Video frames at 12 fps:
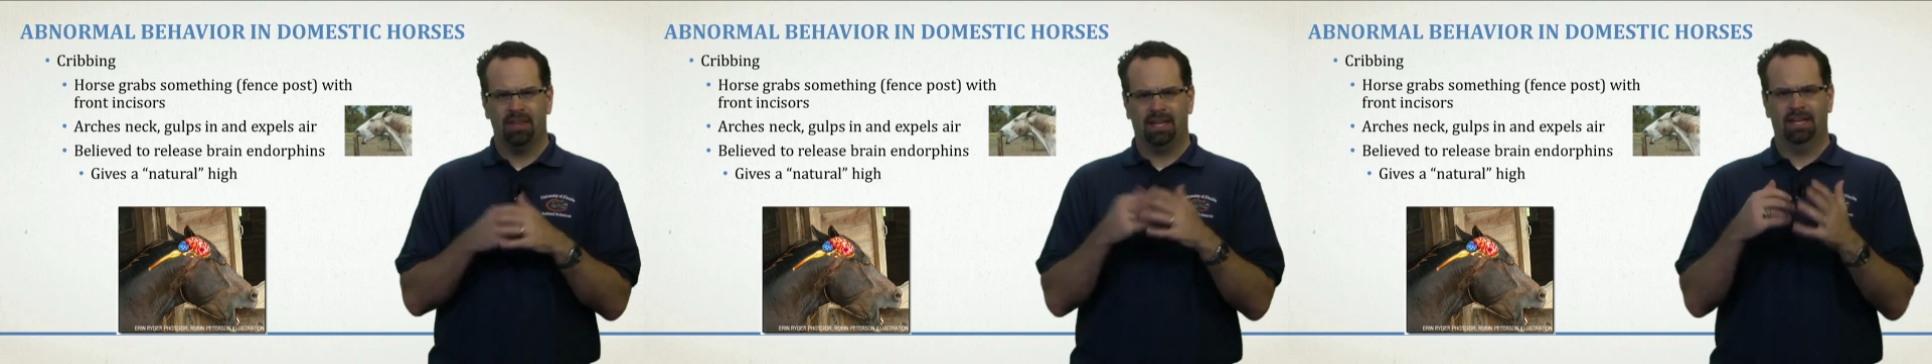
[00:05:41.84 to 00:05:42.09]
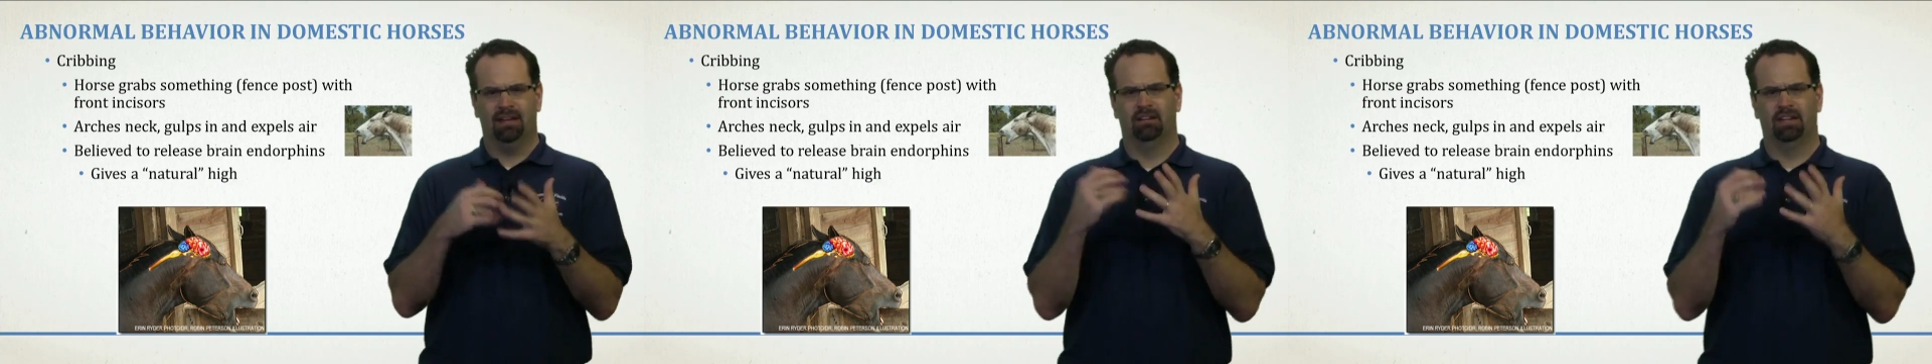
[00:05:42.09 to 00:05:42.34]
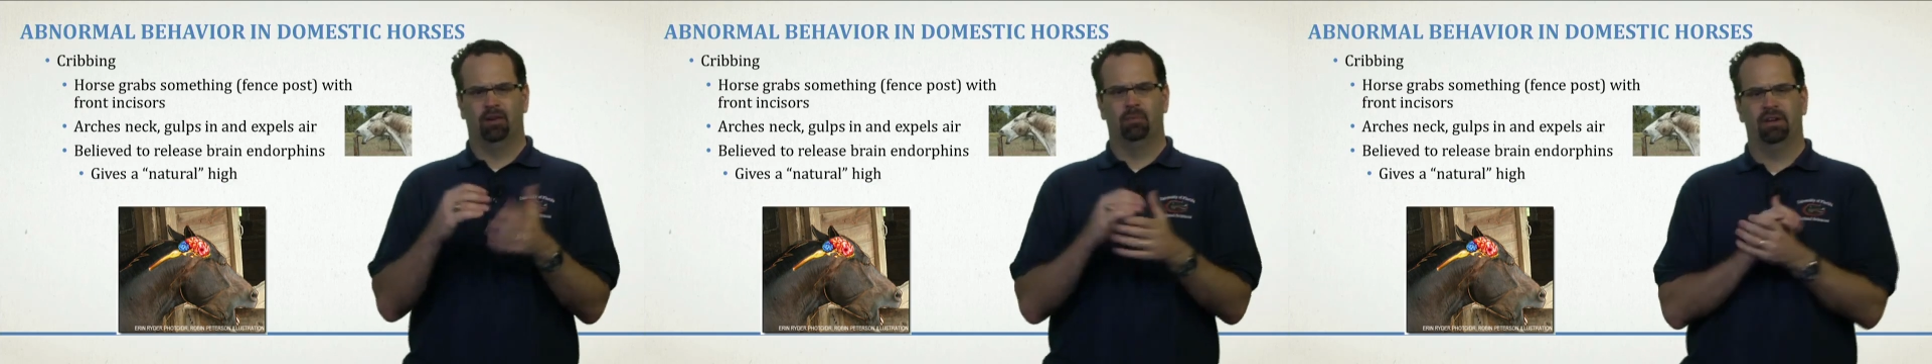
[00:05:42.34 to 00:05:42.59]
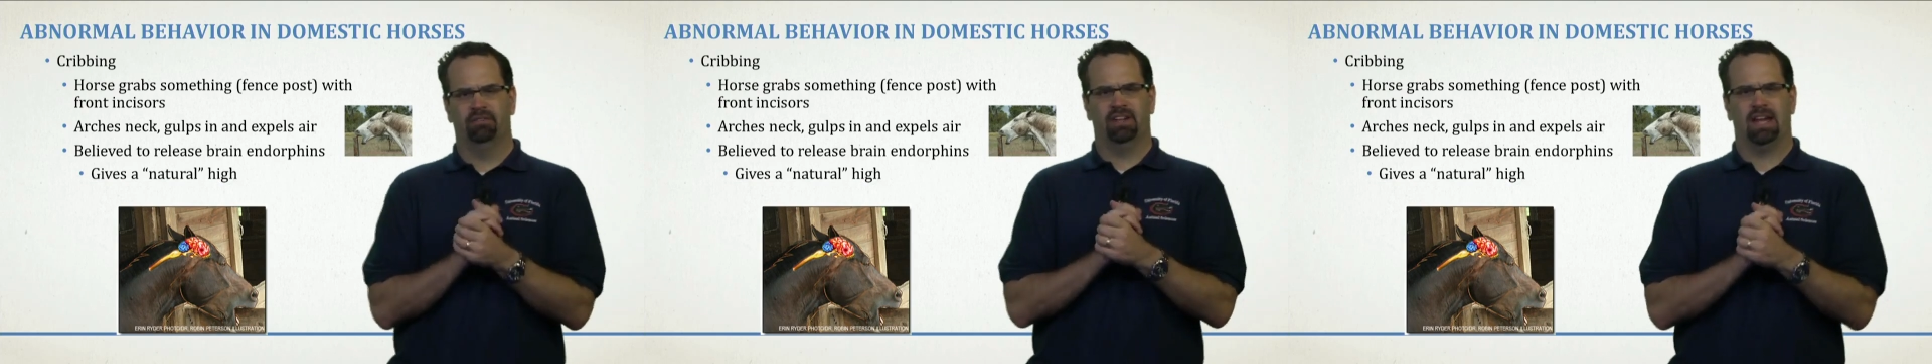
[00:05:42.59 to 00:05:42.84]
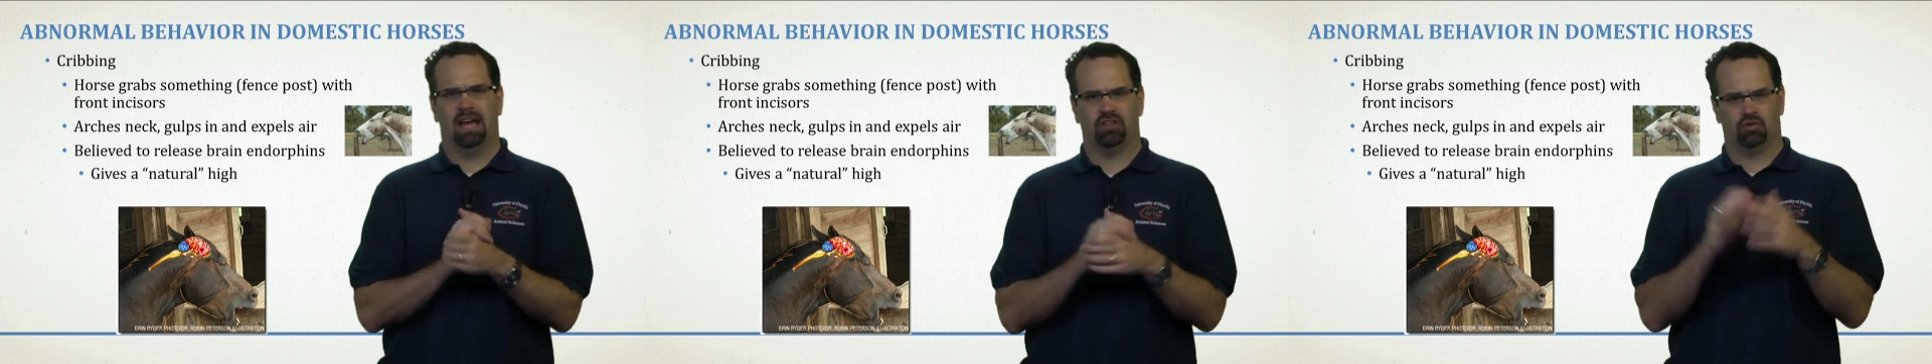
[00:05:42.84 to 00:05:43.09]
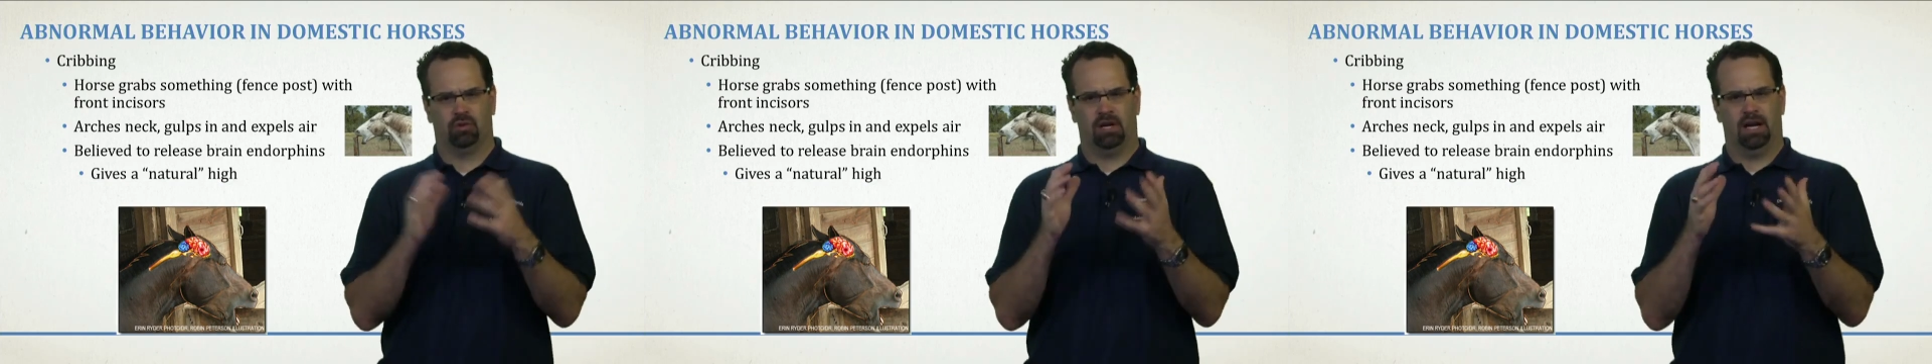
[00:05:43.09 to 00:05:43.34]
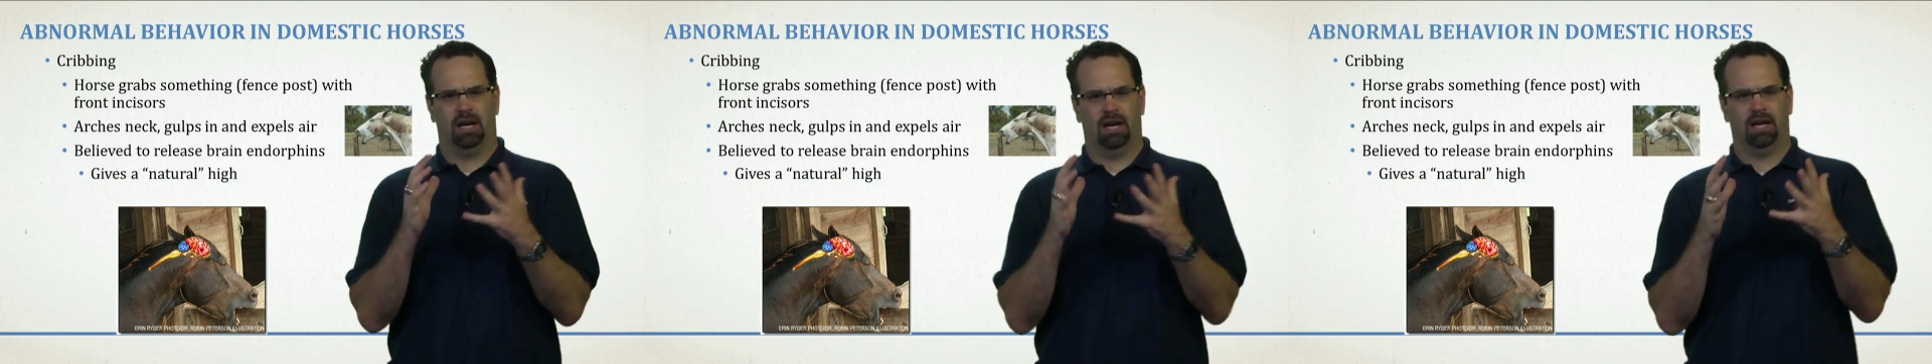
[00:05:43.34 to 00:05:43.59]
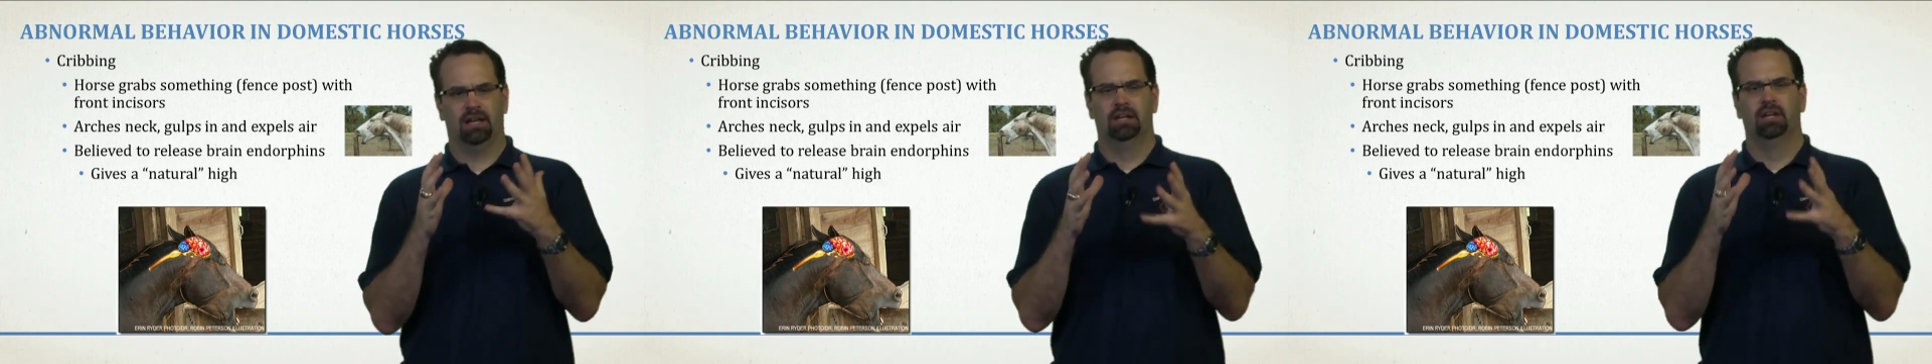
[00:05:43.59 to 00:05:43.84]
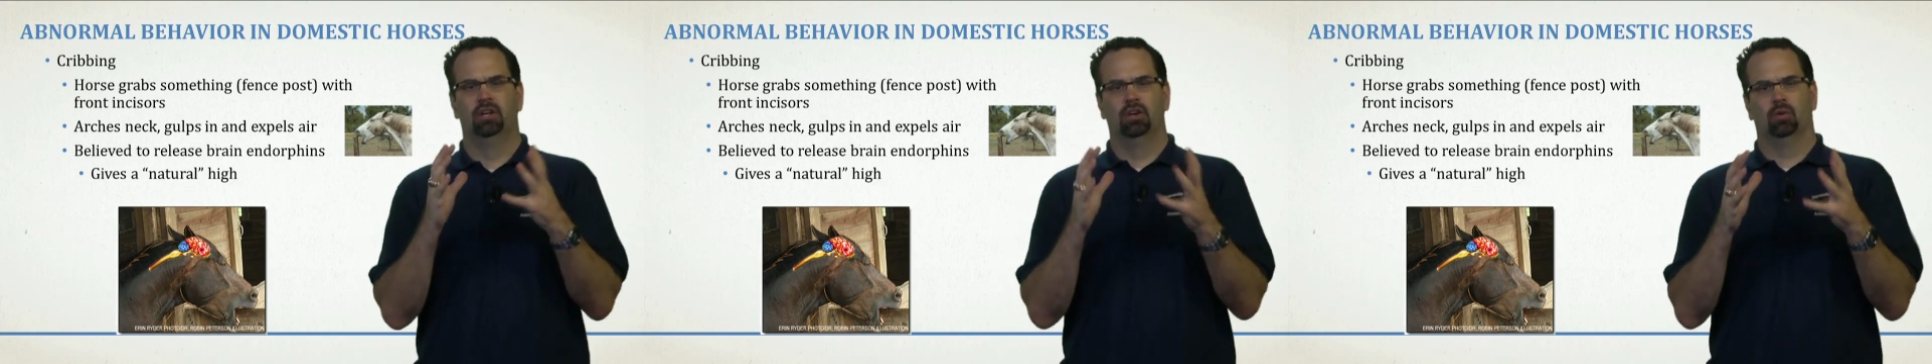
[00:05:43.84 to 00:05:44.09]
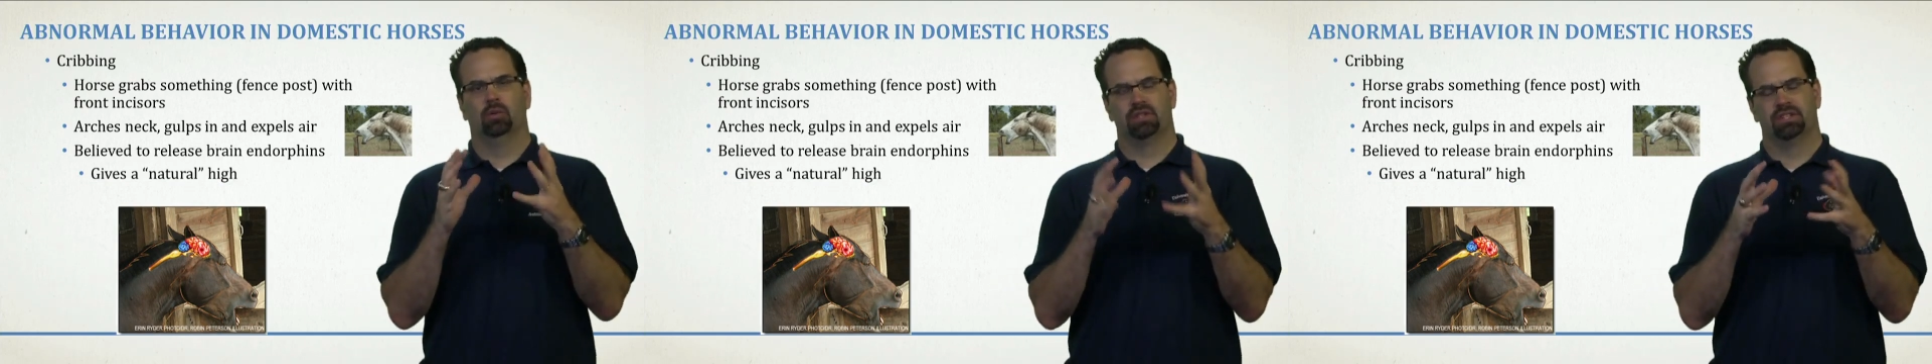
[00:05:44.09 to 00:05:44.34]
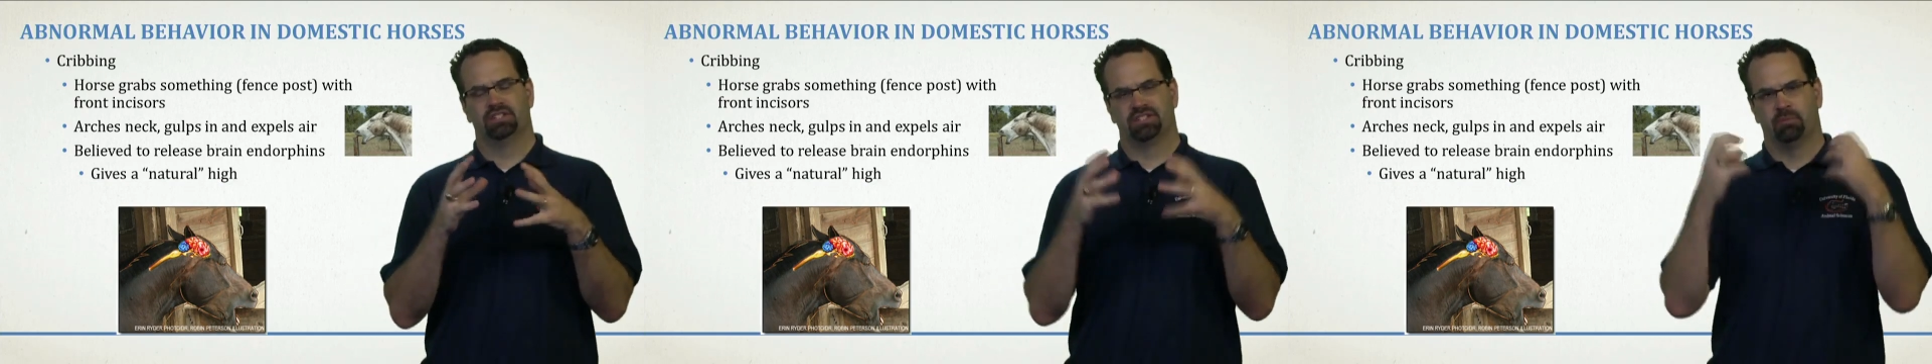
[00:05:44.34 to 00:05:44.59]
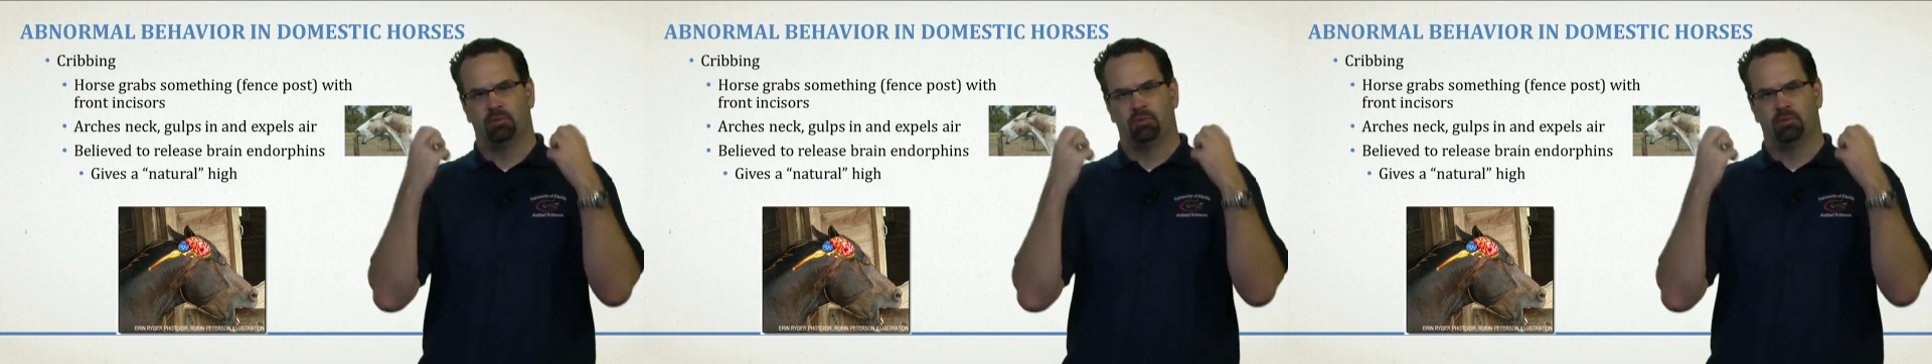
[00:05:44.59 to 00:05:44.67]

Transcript: they get a little bit of a natural high with this.